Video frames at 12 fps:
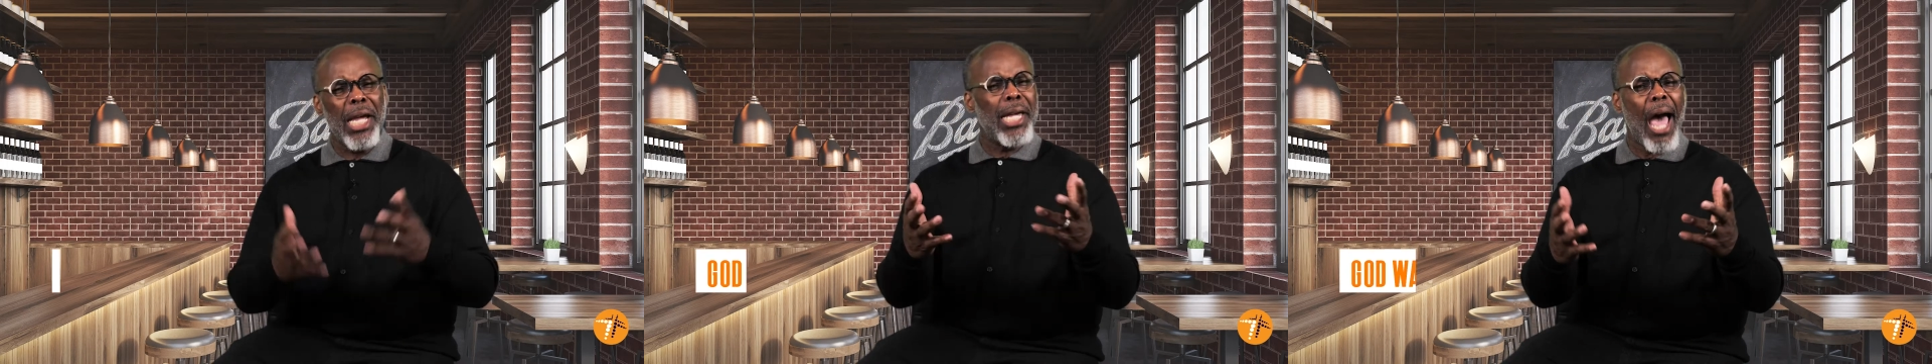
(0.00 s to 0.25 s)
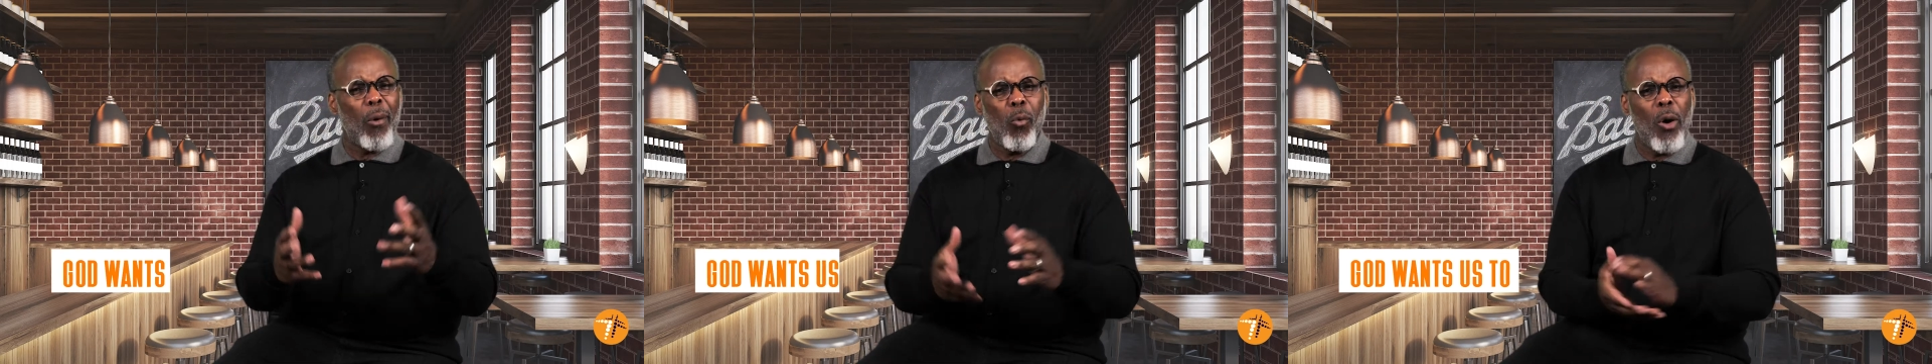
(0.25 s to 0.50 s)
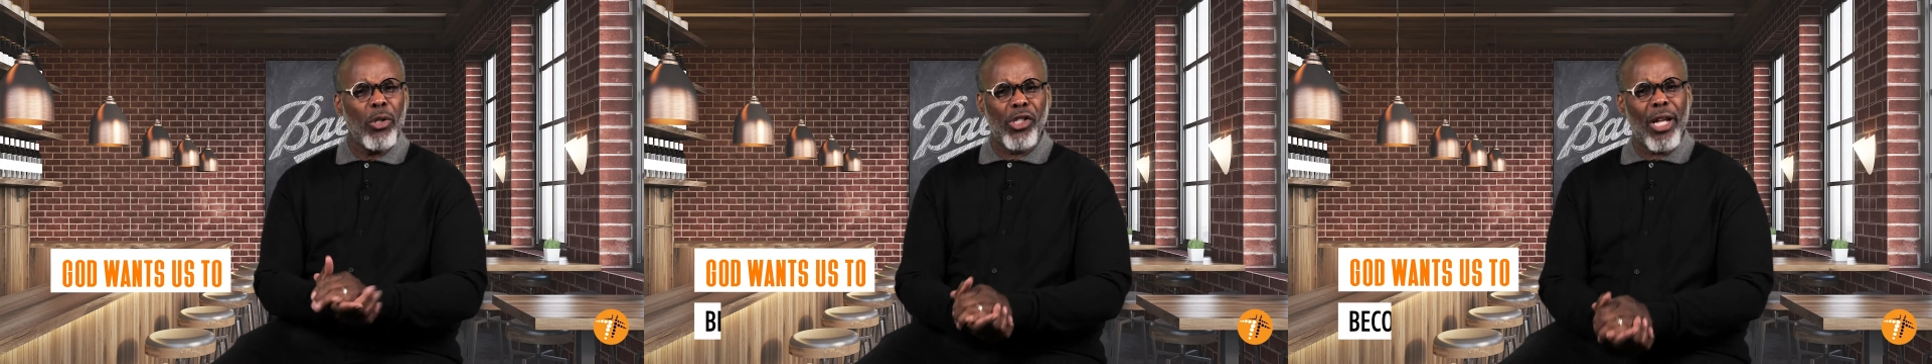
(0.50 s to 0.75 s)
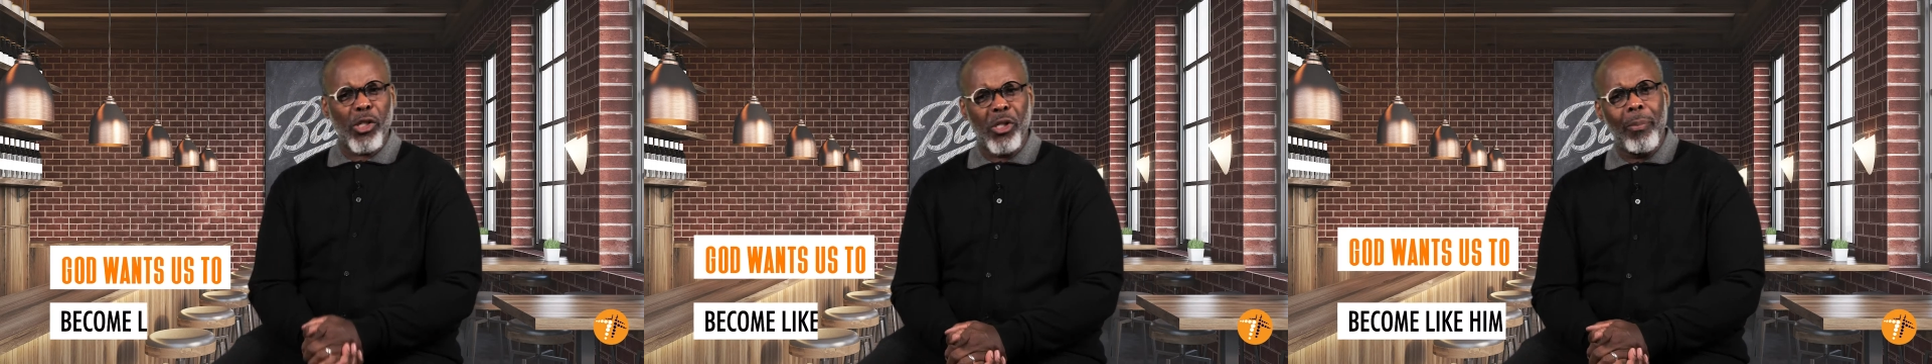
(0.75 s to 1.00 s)
God wants
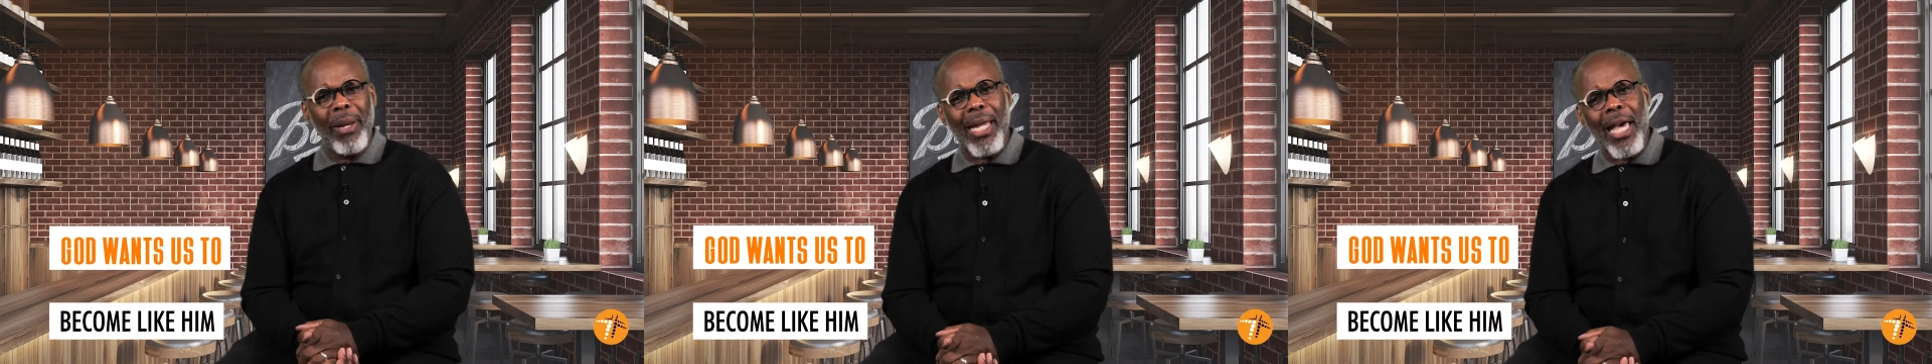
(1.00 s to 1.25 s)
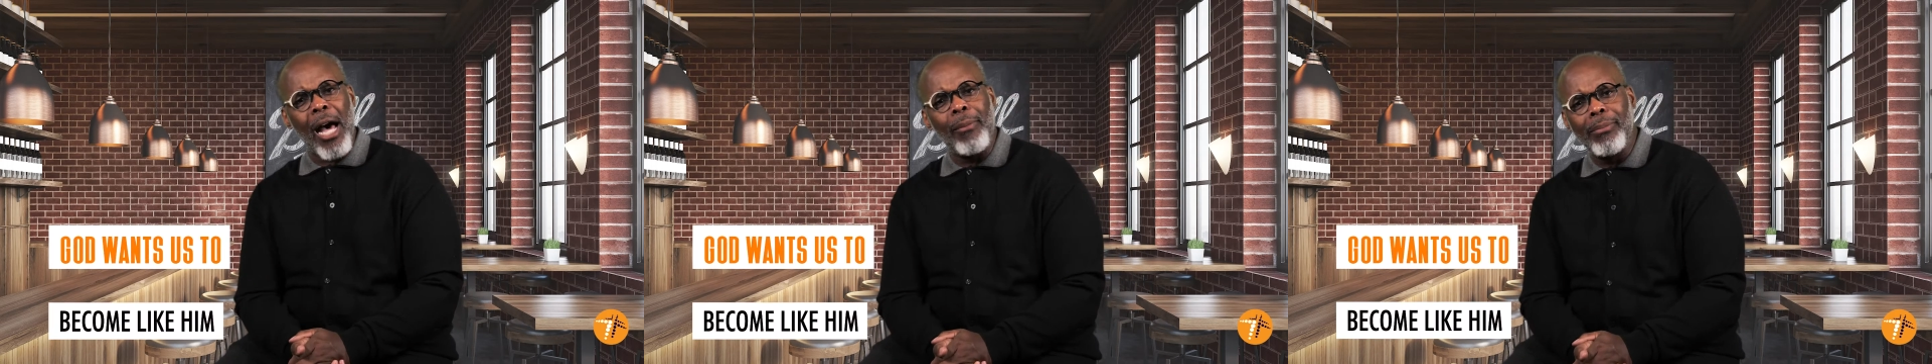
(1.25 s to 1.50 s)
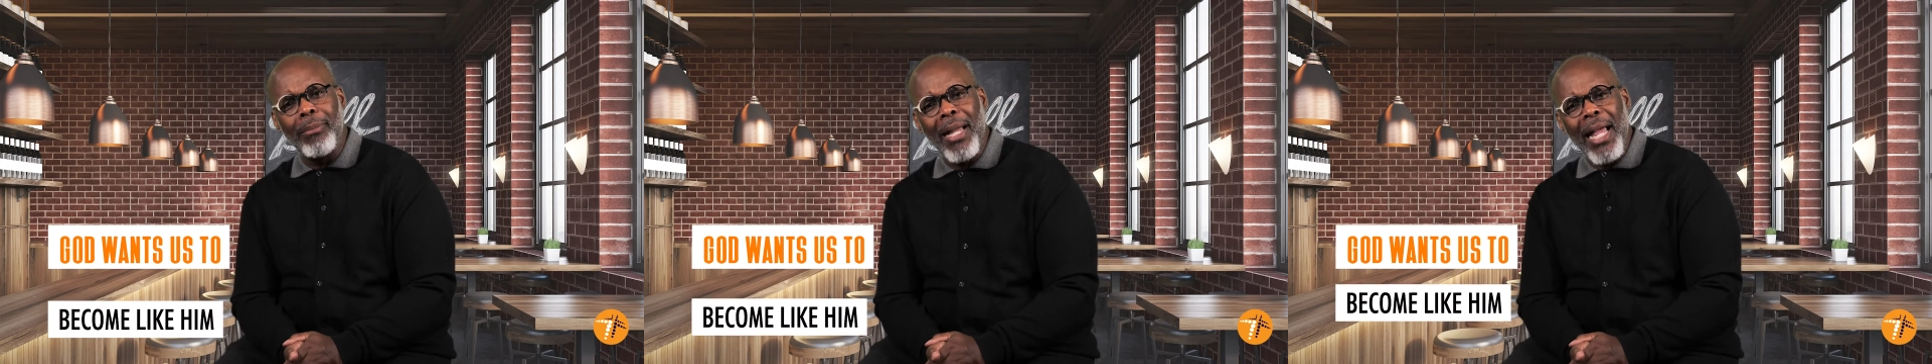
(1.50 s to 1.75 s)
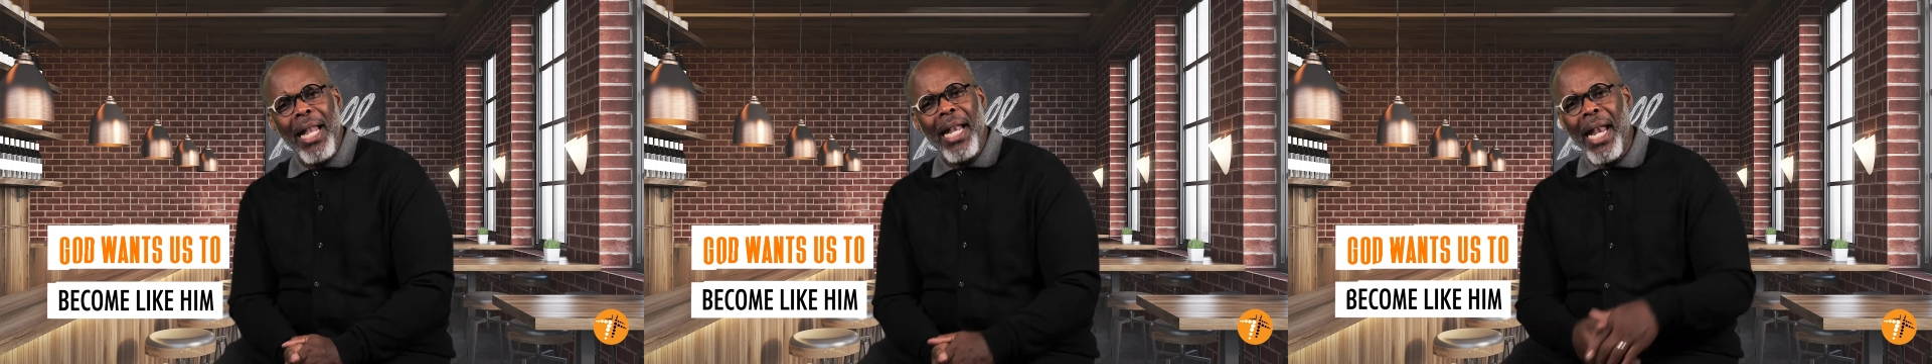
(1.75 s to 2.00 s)
us to become
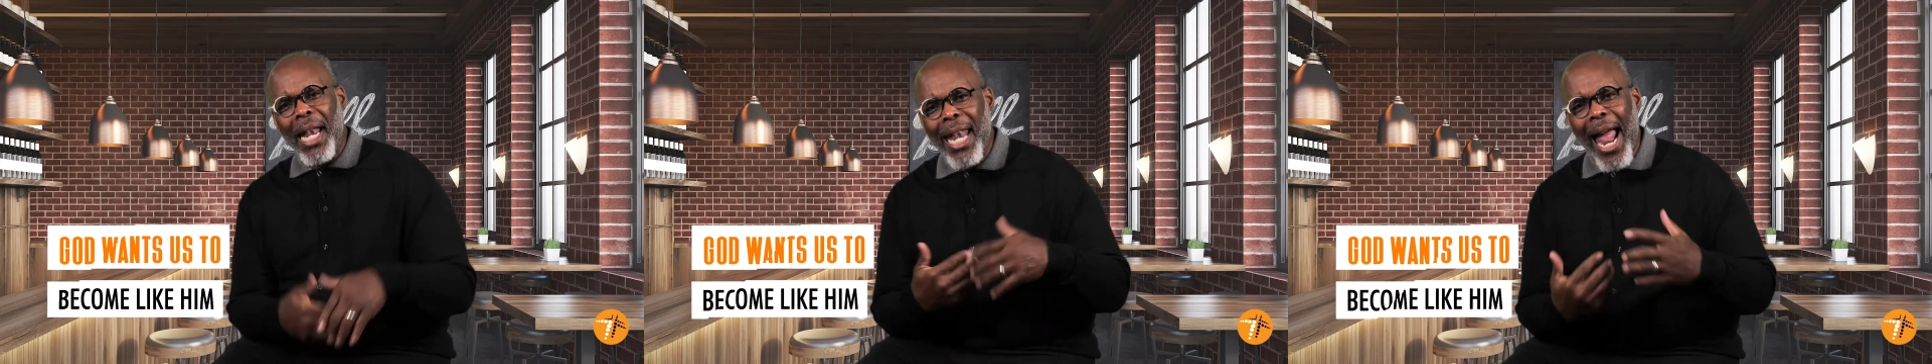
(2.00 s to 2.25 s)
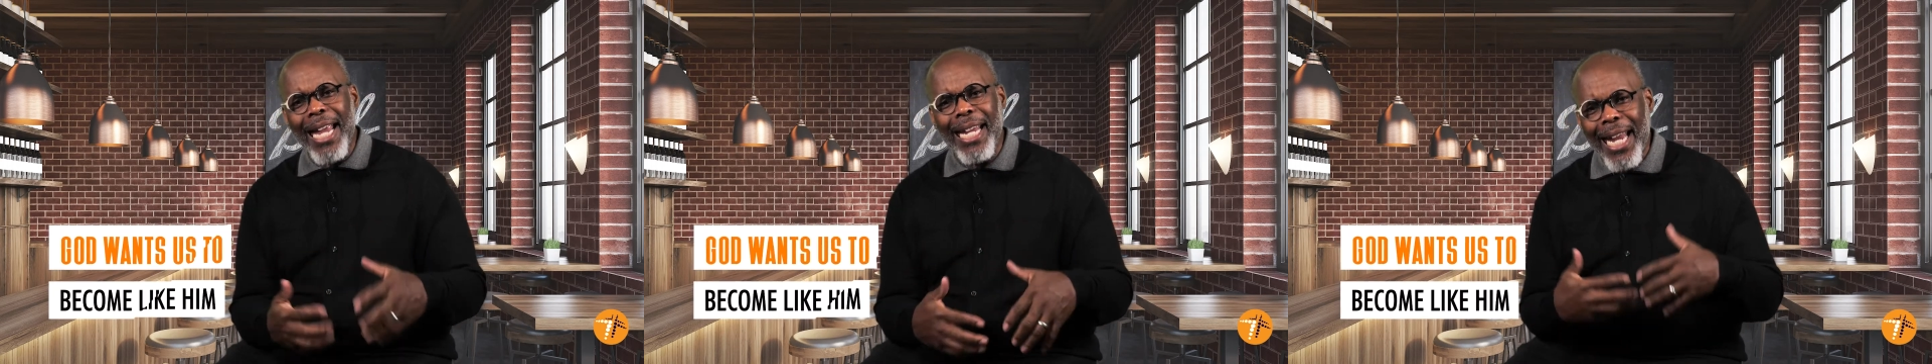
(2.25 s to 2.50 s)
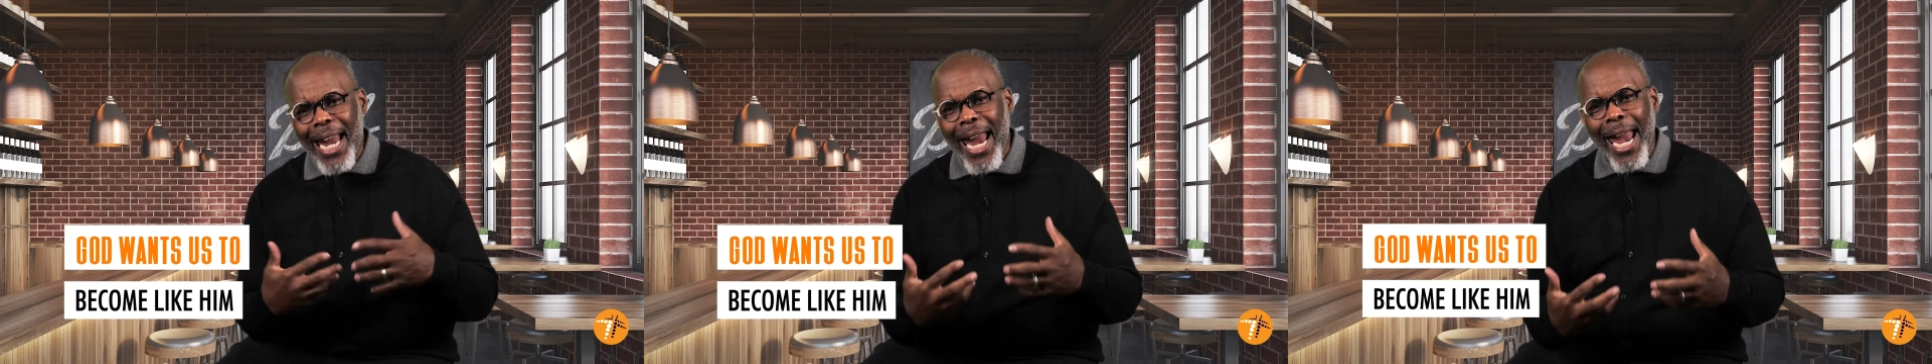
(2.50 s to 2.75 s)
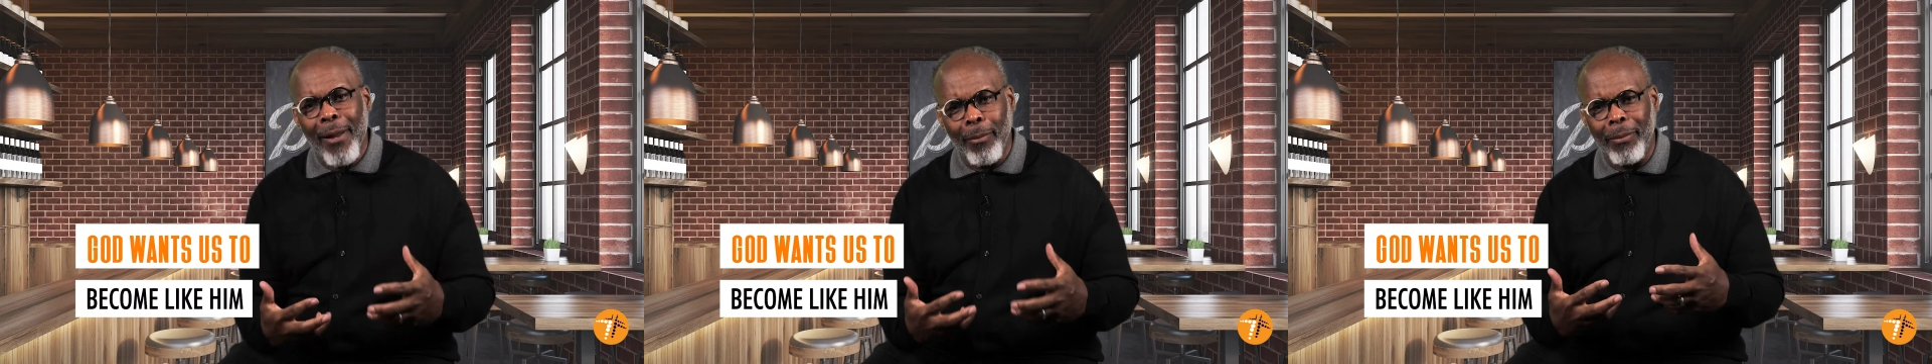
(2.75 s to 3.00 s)
like
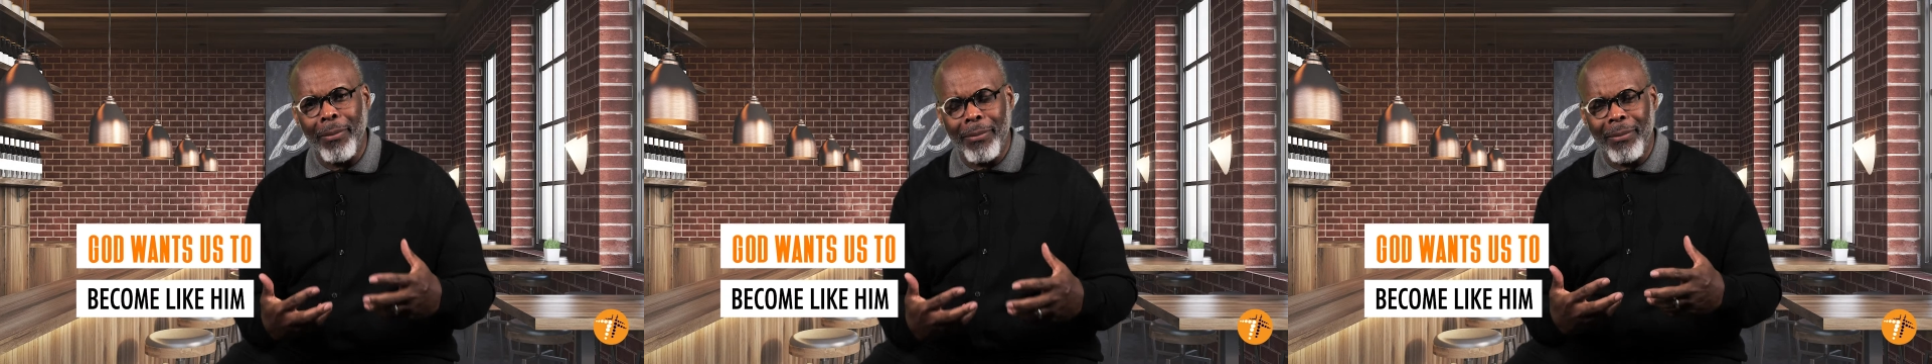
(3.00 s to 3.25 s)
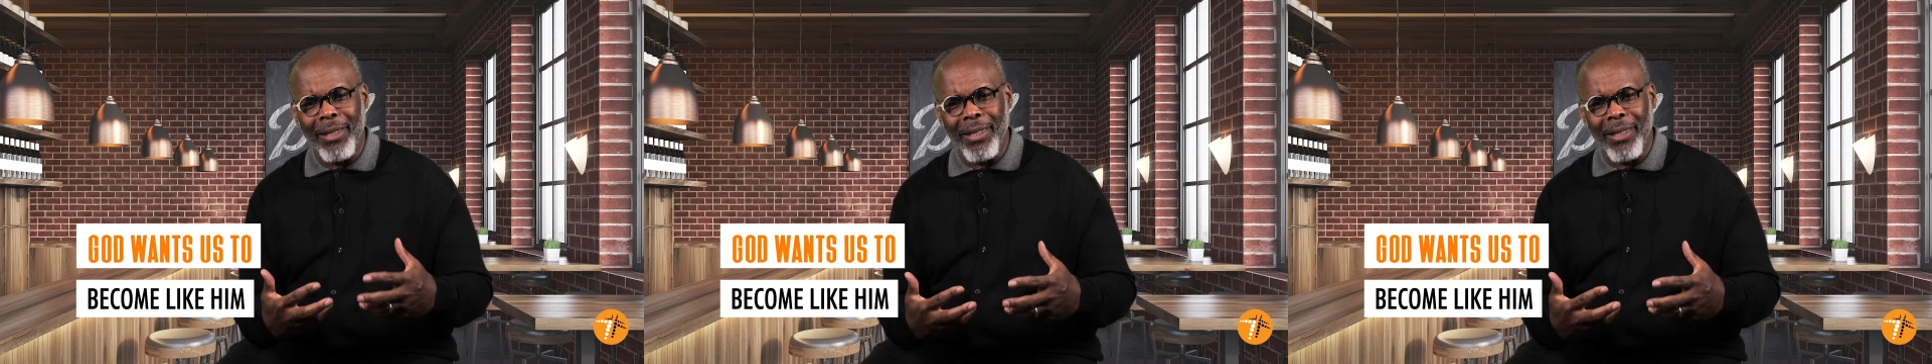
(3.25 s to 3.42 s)
Him.